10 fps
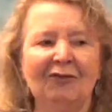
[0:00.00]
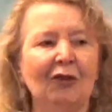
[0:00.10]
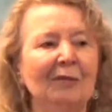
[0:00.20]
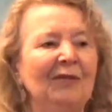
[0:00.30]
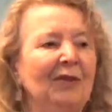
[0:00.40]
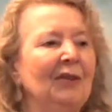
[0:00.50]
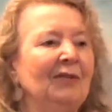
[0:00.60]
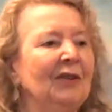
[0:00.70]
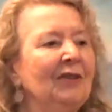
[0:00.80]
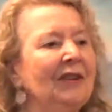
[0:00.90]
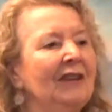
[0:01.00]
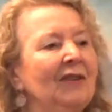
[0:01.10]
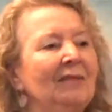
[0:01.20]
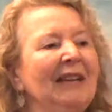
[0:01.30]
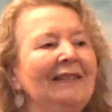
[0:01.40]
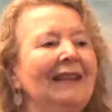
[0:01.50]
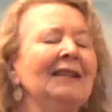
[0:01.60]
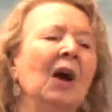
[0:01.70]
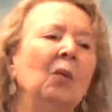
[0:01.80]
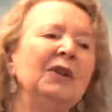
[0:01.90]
form of universalism that says,